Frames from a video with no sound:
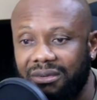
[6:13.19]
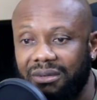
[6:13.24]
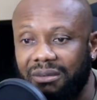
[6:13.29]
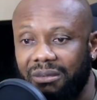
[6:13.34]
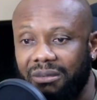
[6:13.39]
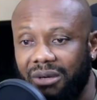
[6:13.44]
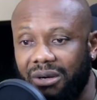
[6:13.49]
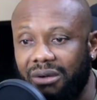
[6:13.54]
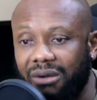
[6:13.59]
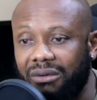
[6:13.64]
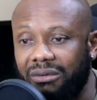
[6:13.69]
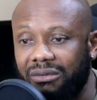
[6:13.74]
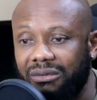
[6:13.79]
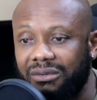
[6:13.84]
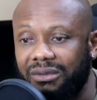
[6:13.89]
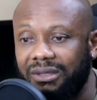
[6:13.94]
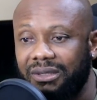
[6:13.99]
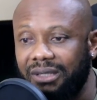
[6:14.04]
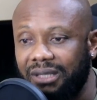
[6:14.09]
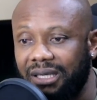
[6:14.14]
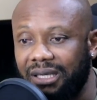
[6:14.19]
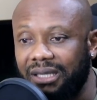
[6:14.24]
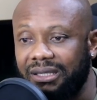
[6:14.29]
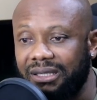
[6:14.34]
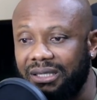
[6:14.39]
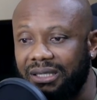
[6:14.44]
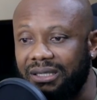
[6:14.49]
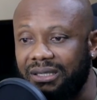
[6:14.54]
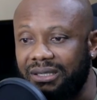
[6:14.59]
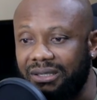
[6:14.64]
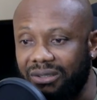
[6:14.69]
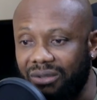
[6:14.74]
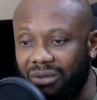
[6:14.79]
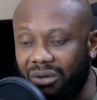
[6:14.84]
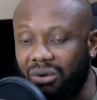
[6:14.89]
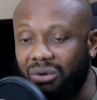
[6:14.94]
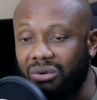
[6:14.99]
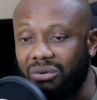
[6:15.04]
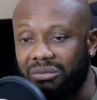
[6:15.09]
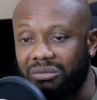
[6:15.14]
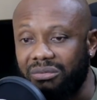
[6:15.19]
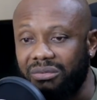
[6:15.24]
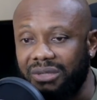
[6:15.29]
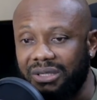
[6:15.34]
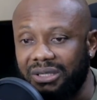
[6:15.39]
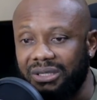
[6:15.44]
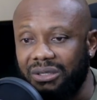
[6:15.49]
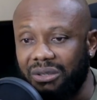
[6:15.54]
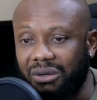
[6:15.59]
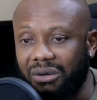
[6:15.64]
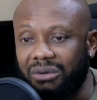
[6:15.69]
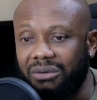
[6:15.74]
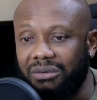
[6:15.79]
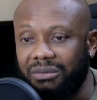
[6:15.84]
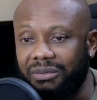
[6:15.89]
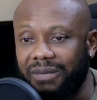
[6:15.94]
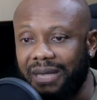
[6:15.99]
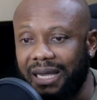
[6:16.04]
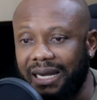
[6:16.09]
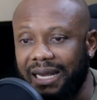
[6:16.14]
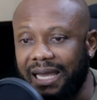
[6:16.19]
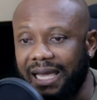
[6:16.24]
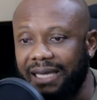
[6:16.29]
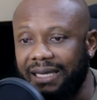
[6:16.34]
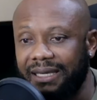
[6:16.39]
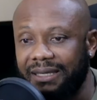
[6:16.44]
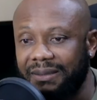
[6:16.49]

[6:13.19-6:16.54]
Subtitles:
Bro, it's dope. It's dope. I like it.